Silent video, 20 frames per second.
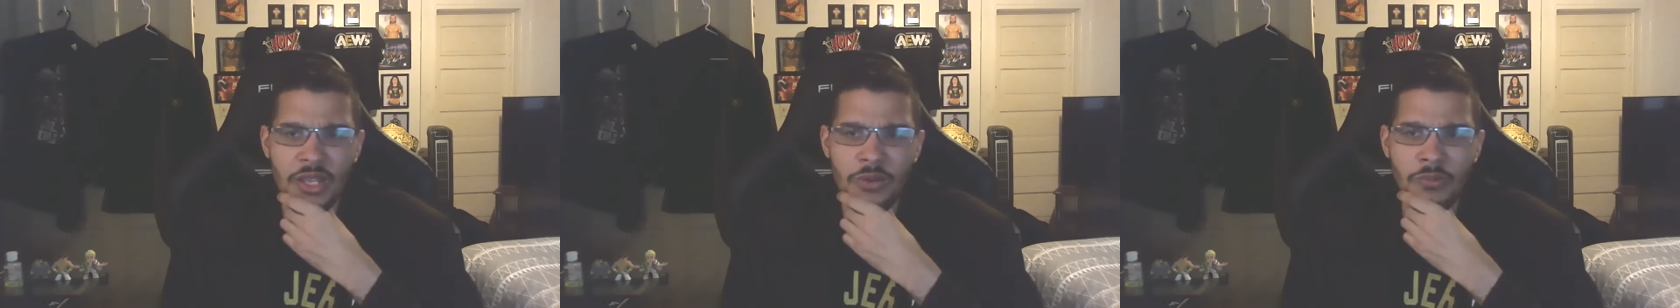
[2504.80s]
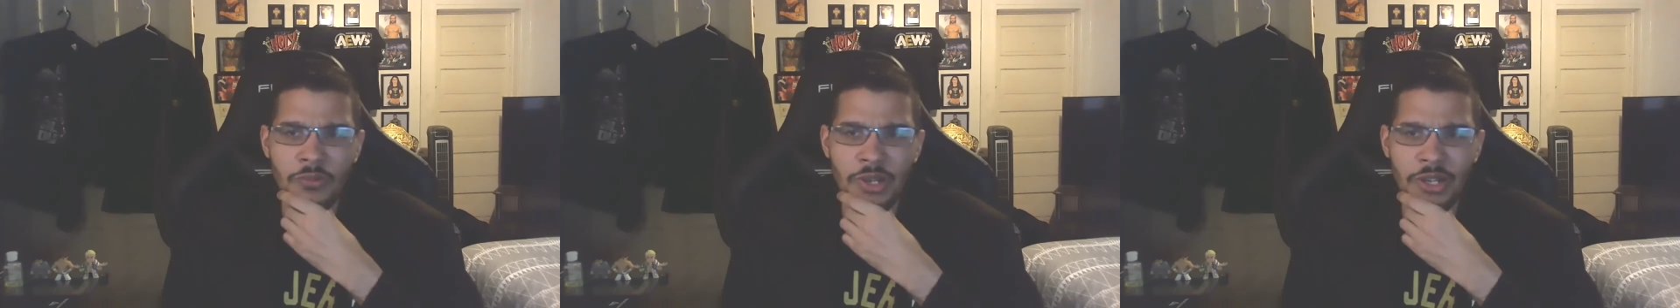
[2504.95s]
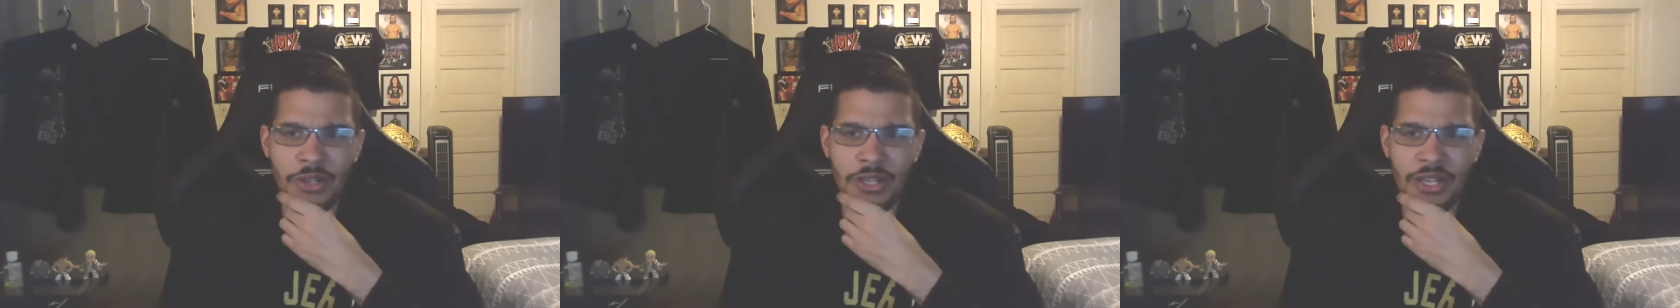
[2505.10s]

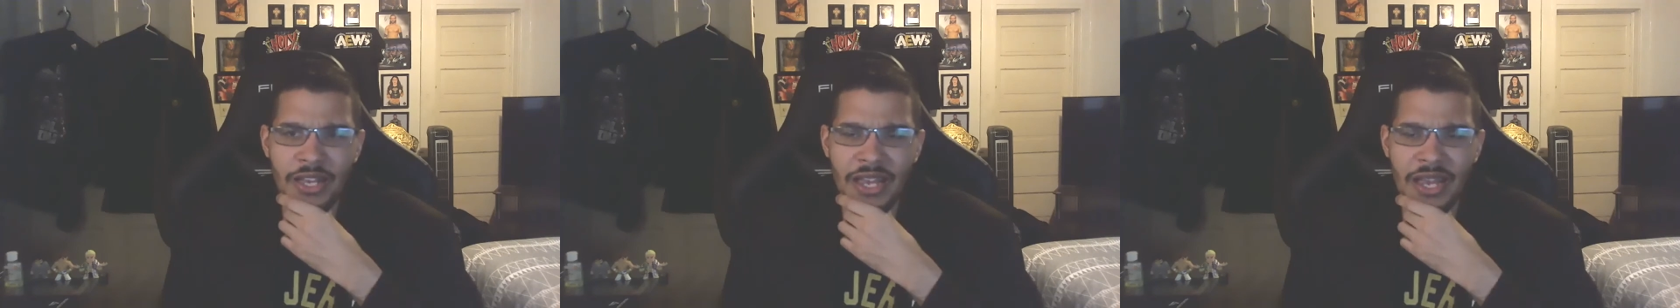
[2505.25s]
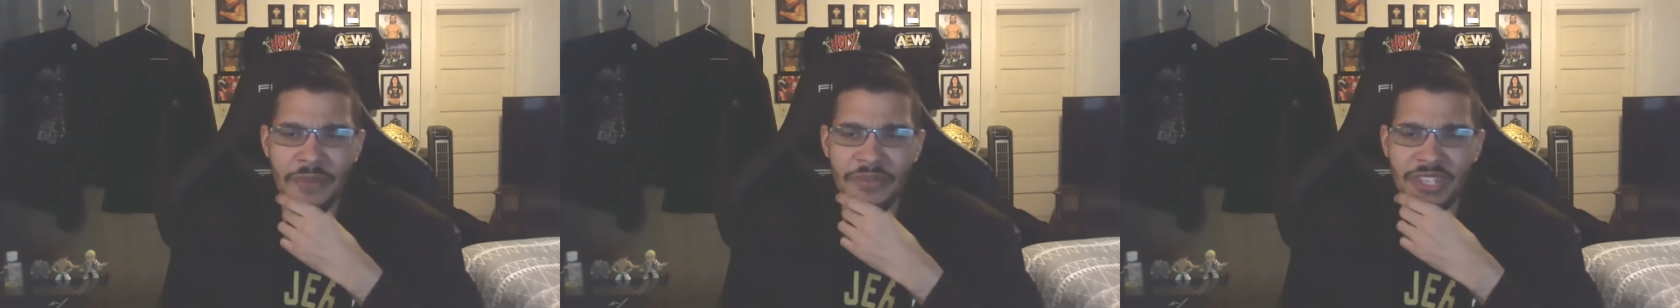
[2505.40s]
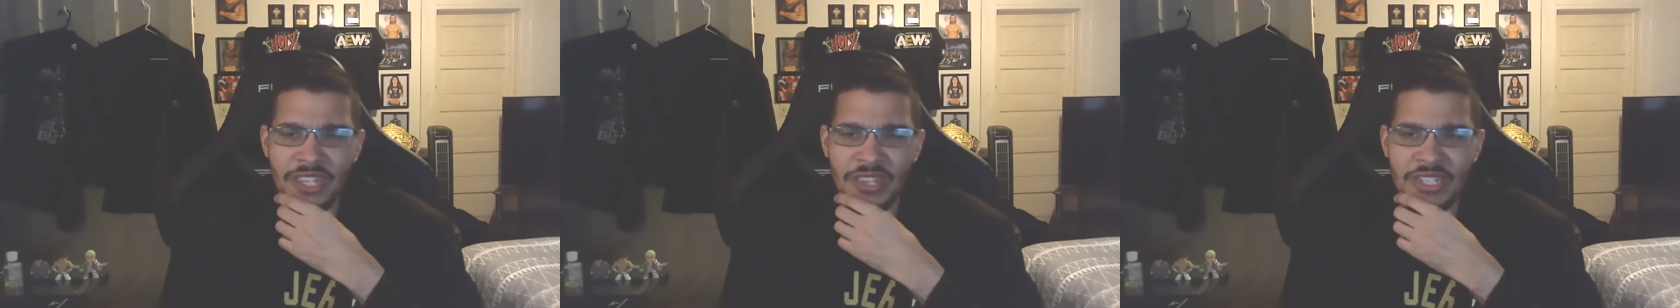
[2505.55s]
Will
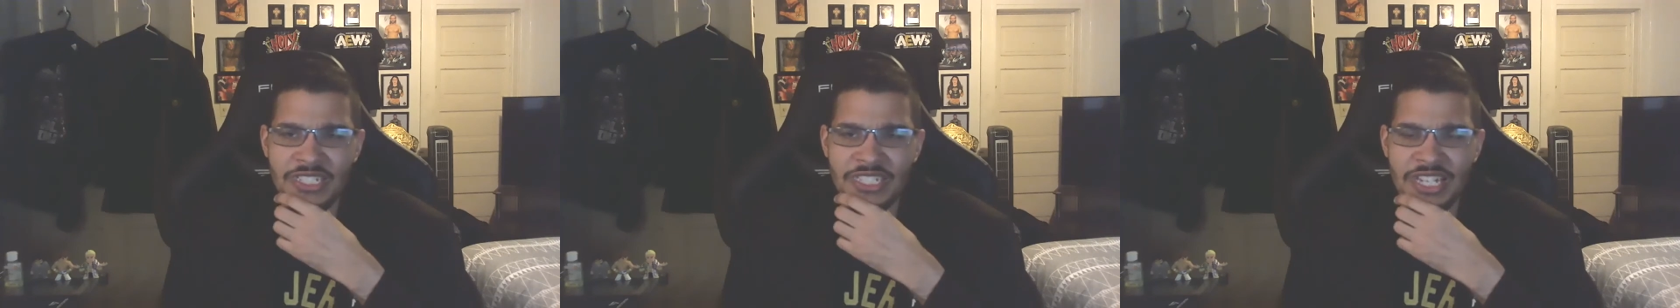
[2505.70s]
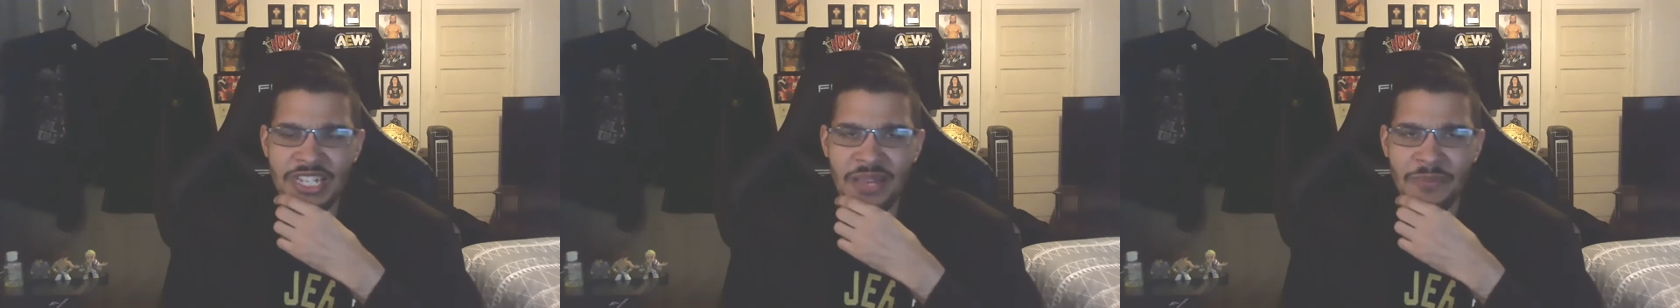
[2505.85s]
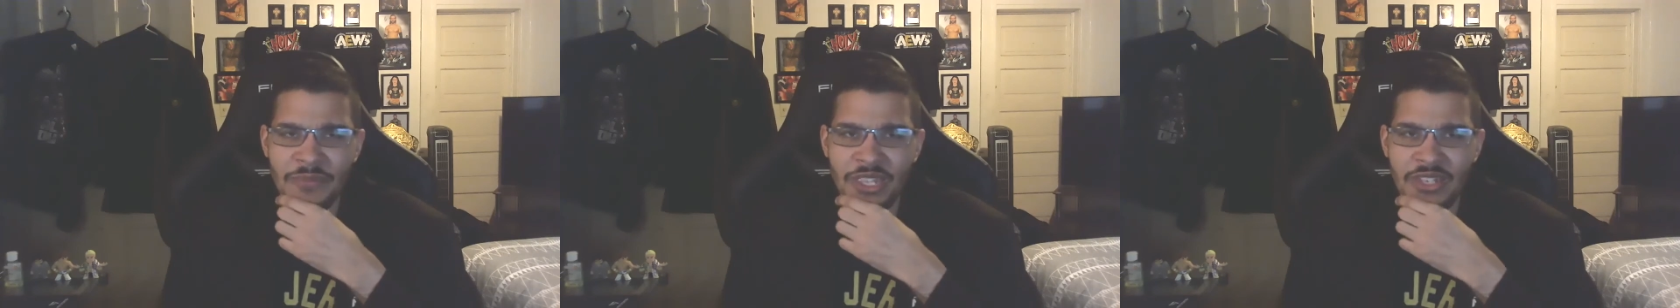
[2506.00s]
Hobbs, and the
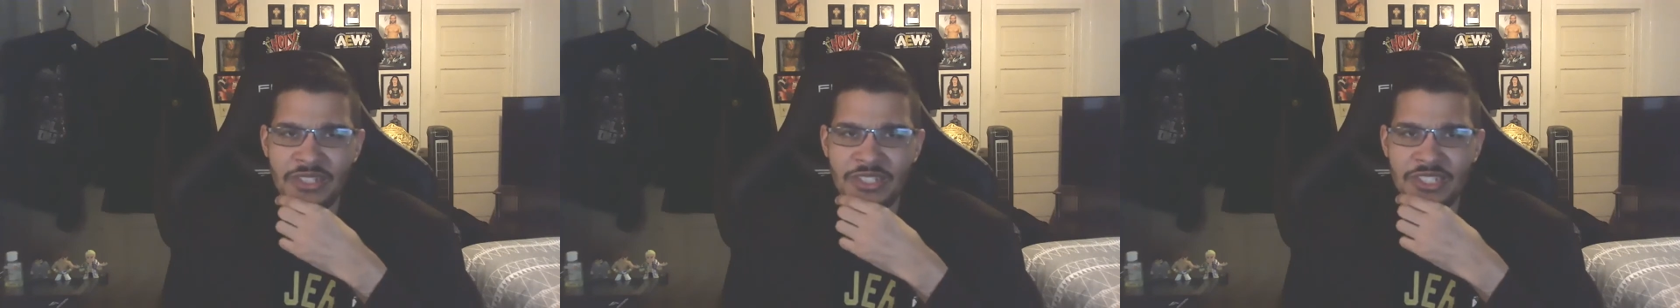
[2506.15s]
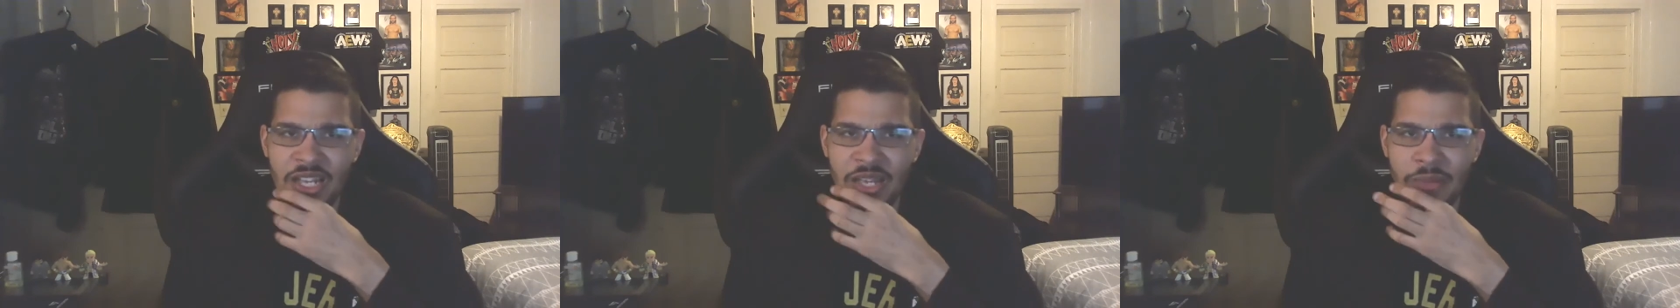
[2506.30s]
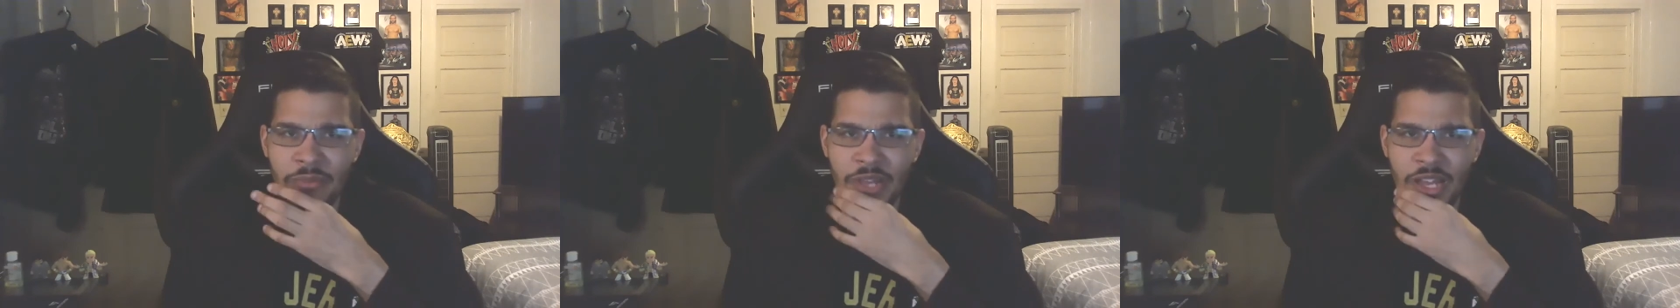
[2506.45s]
champion
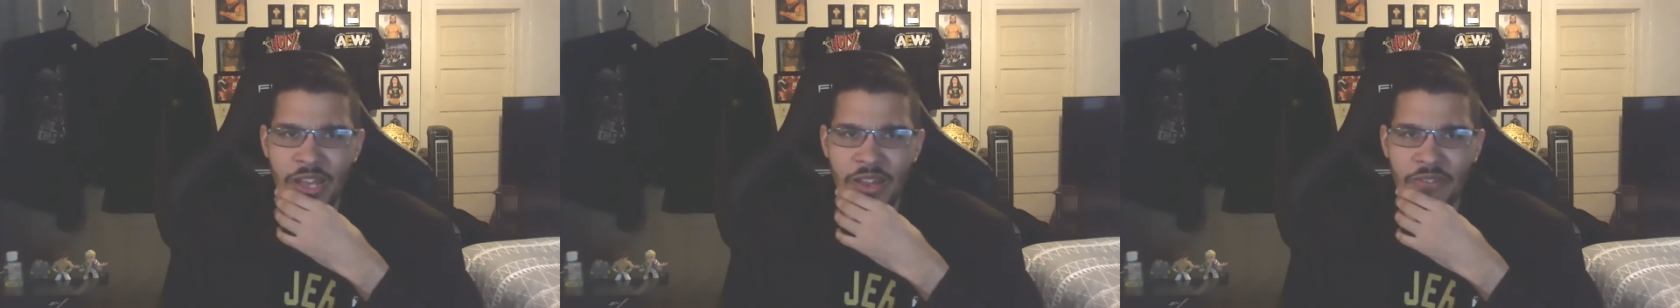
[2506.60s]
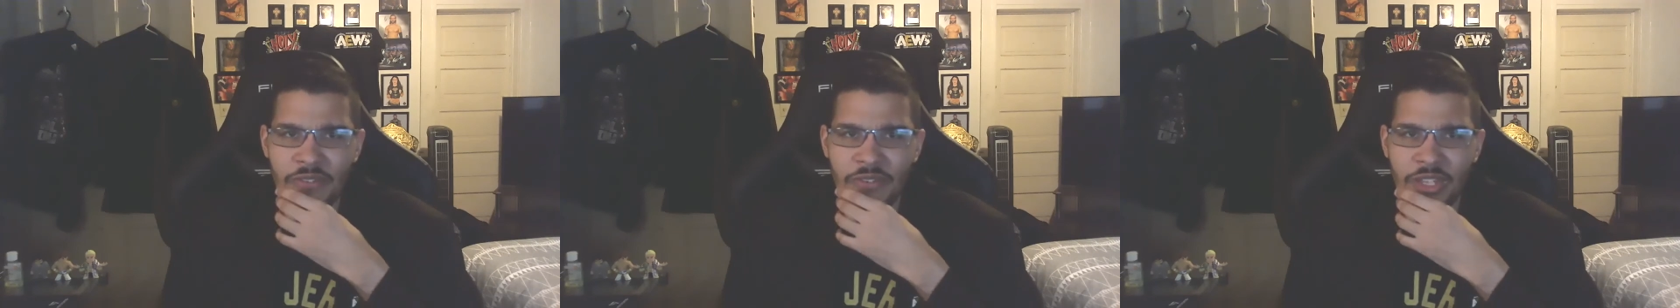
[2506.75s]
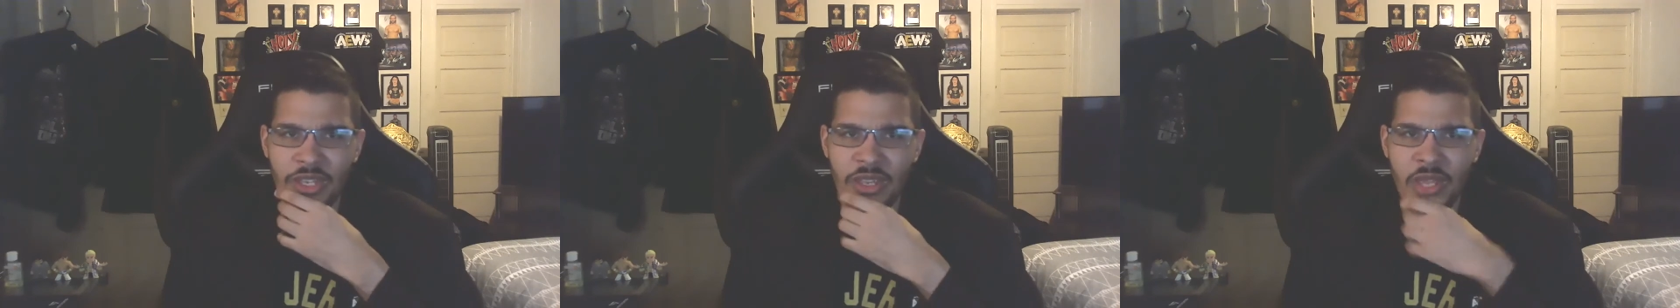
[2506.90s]
John
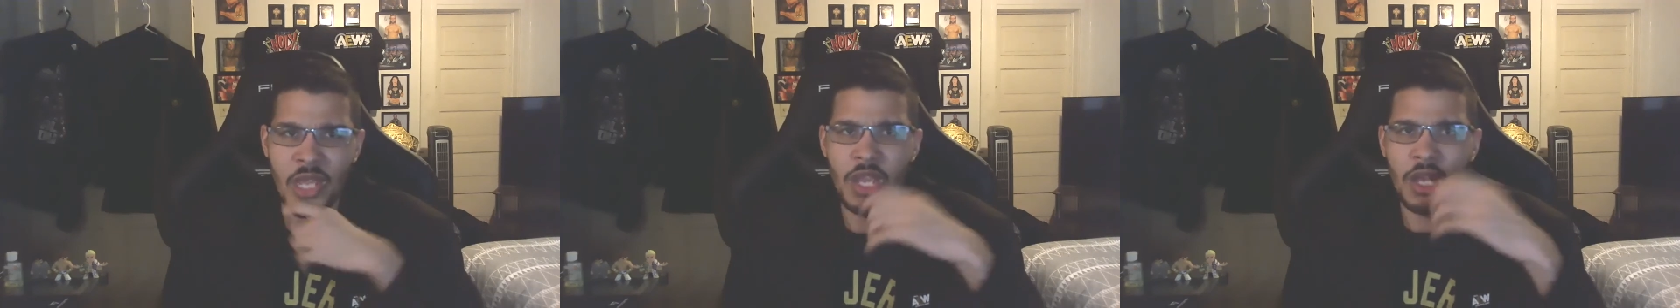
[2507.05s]
Moxley.